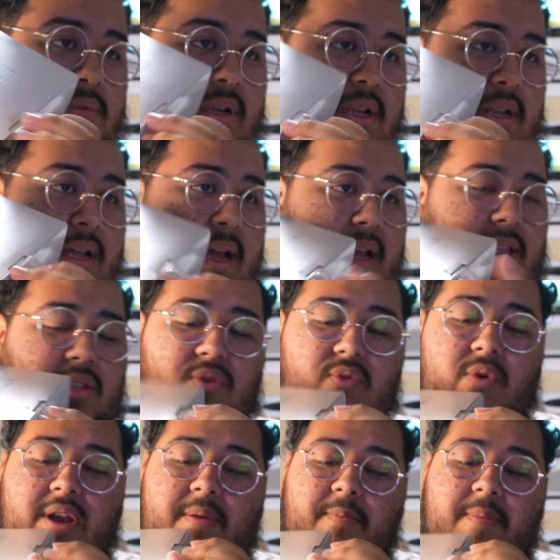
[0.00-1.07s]
I do want to
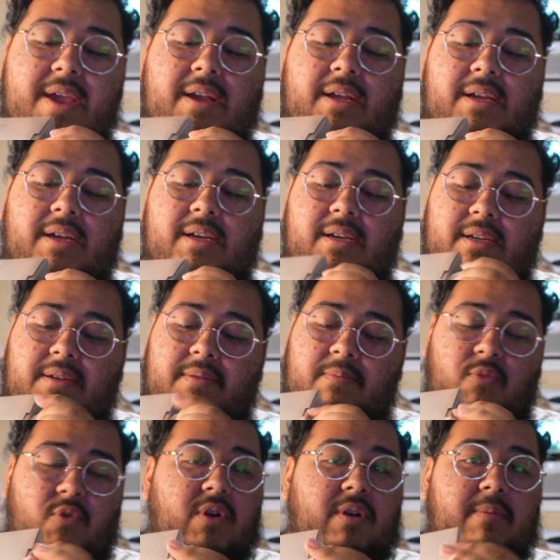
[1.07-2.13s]
make
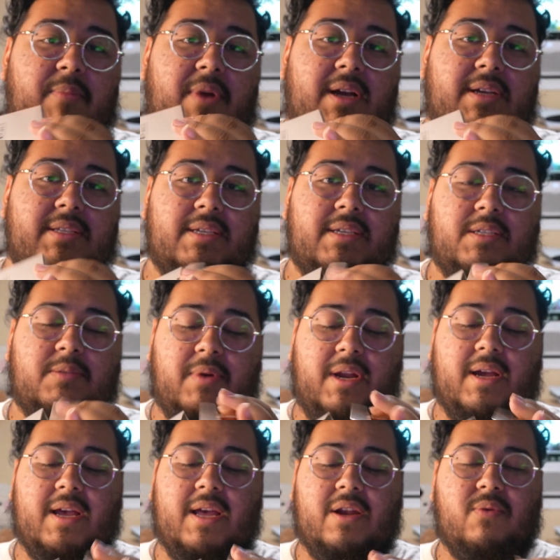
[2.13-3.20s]
more unboxings, but I
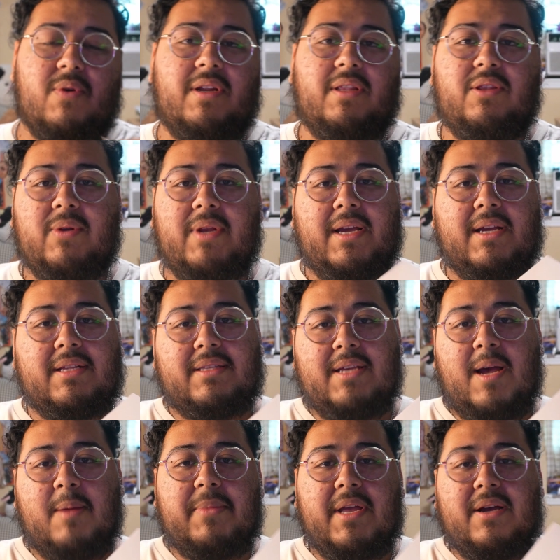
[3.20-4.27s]
kind of want to do like a top
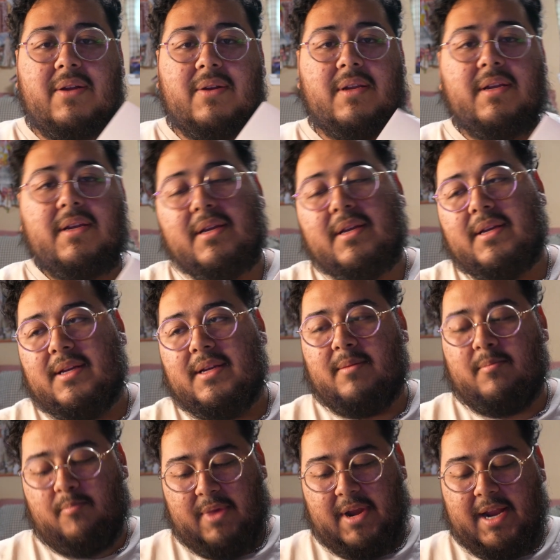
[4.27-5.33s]
down,
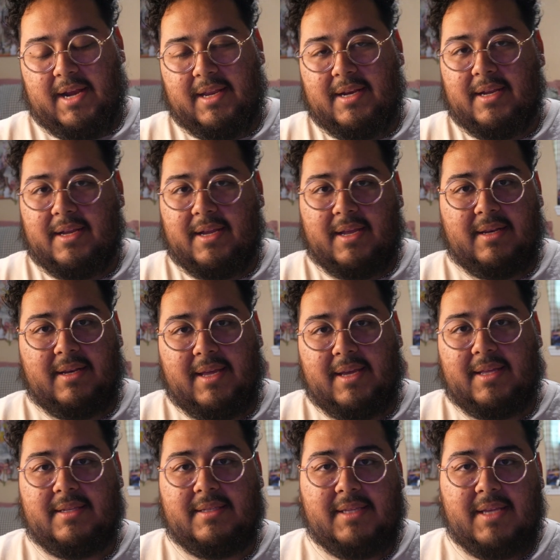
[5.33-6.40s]
but I need to like
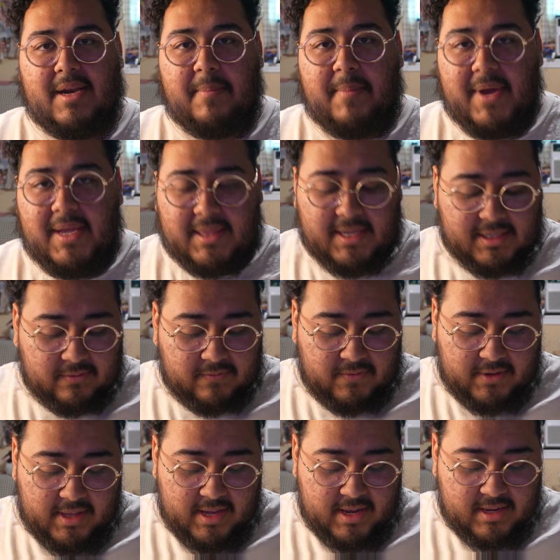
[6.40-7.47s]
set up my desk for
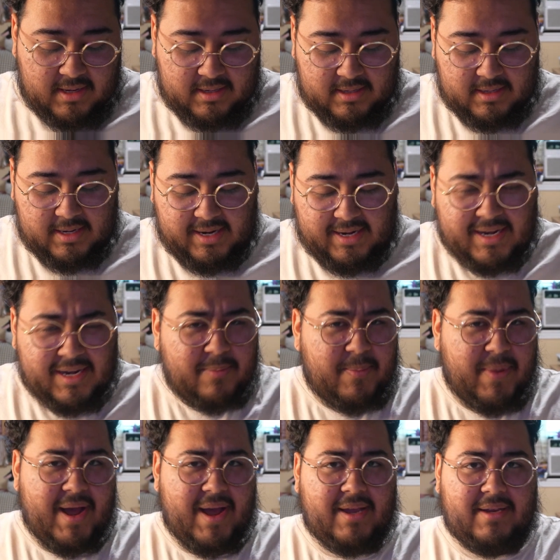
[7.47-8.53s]
that, and I need to
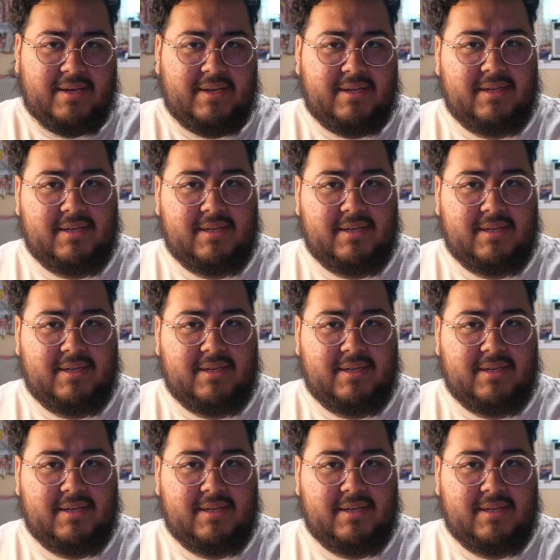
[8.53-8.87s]
buy a